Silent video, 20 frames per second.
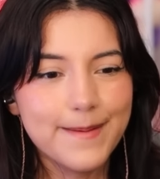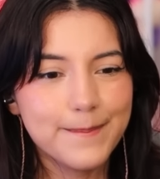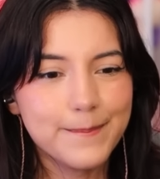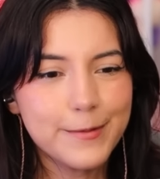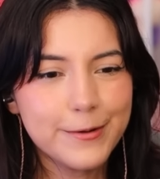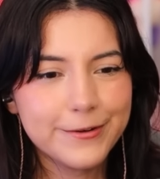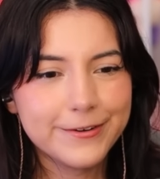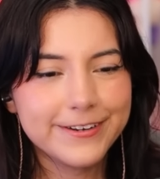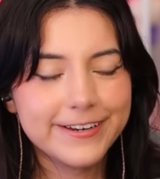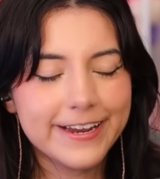
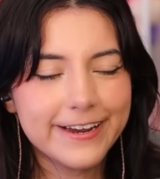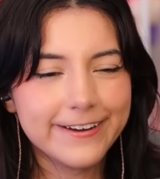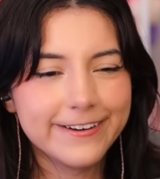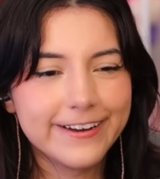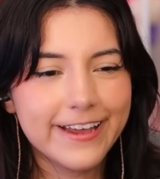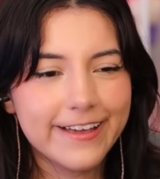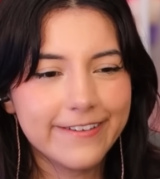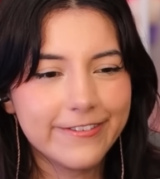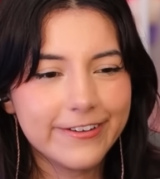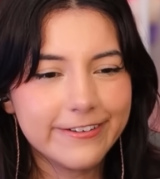More
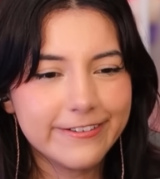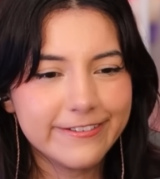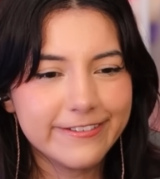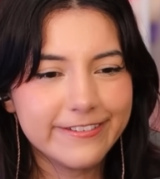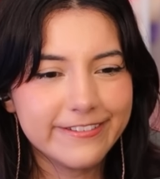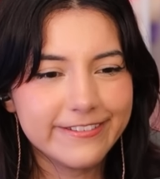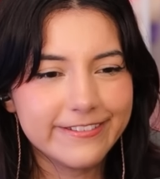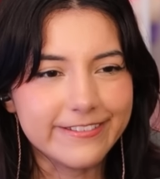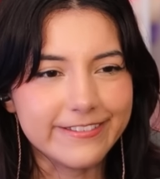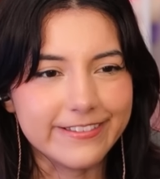
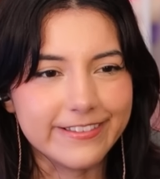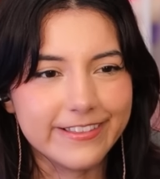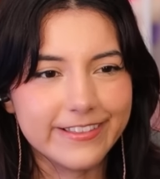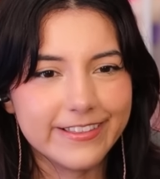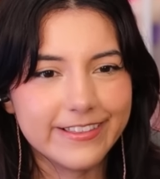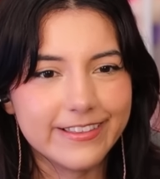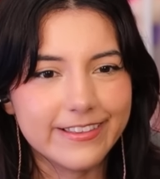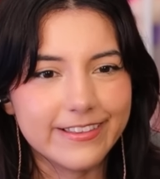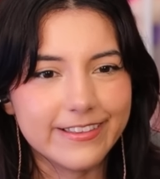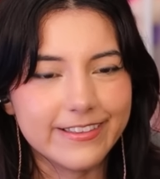Daredevil!
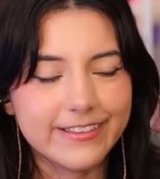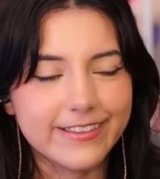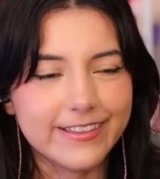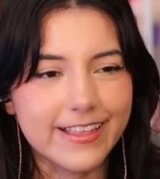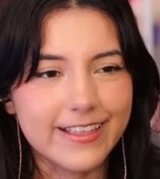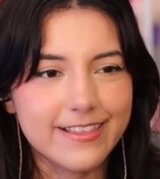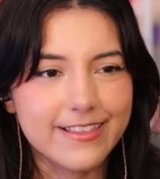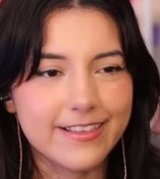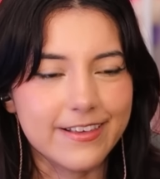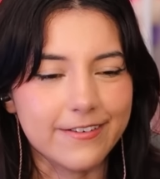
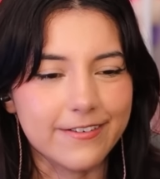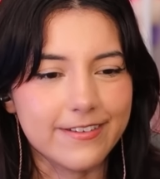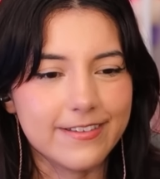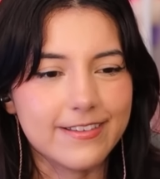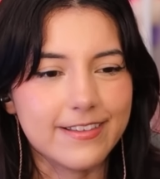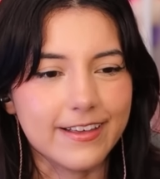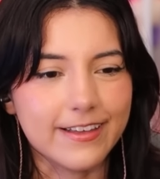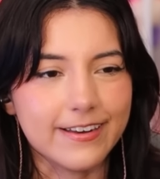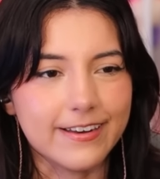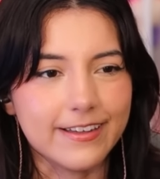That's so
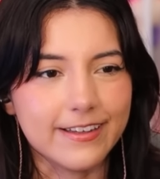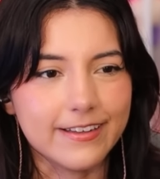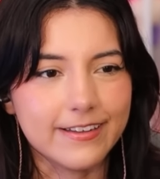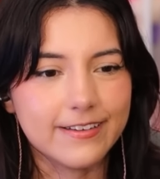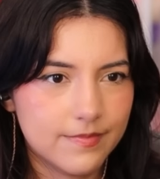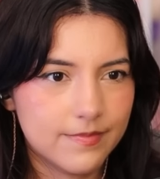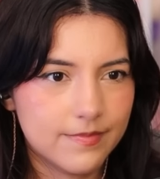exciting.